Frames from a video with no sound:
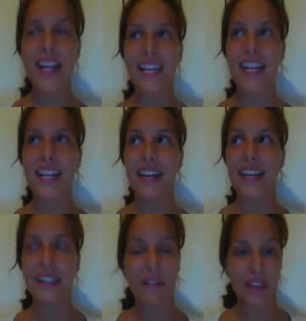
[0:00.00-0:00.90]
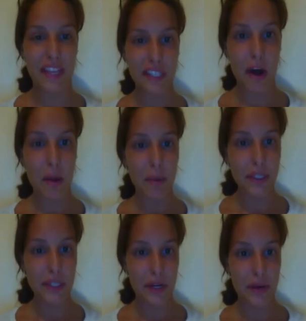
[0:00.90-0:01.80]
any because everything's
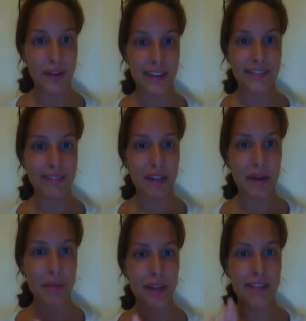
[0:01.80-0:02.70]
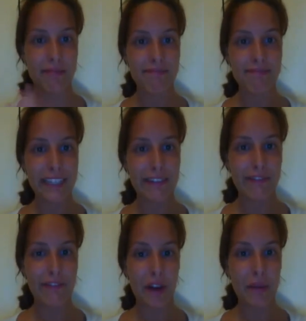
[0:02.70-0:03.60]
cobblestone and, pretty
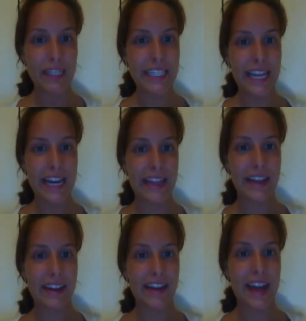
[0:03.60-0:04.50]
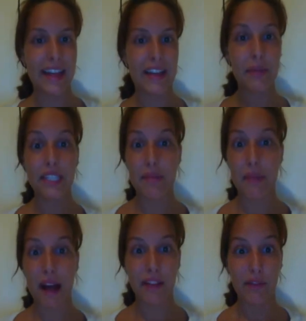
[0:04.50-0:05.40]
firmly set in there. And then we see a
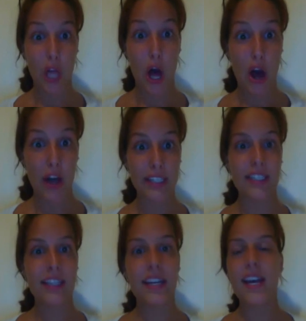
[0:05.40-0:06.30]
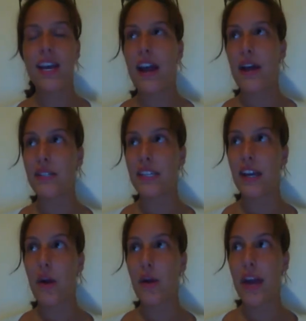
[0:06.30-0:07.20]
pile of logs. I was
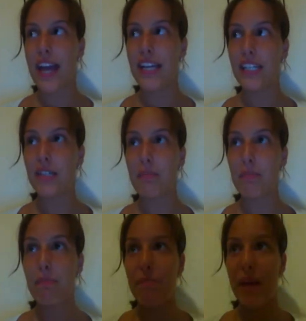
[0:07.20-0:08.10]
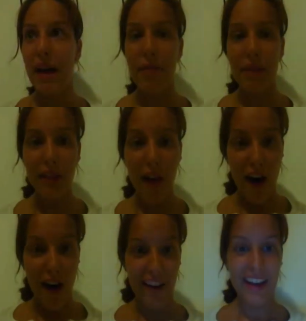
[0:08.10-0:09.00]
like, okay, just pick up the
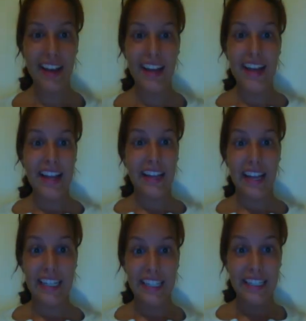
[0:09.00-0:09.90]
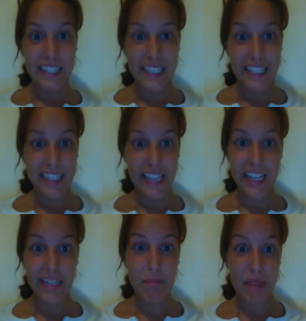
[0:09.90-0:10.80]
log. Like, let's just get
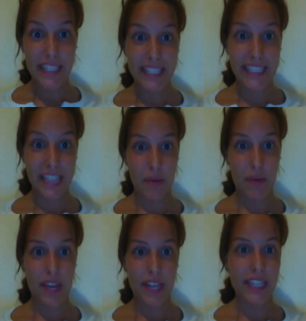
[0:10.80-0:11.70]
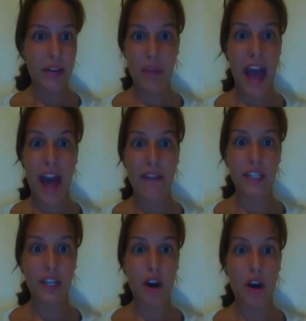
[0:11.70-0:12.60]
us a big stick with us, and we have
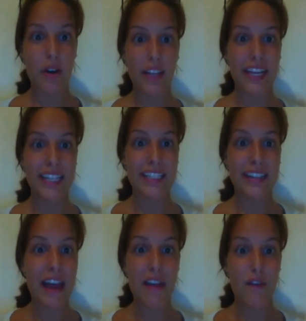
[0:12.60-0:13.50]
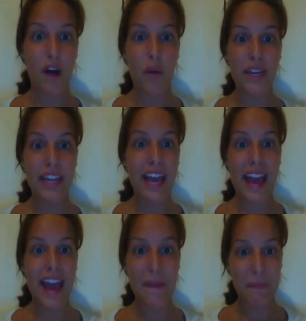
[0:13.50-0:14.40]
to go. Like, it's nightfall. We can't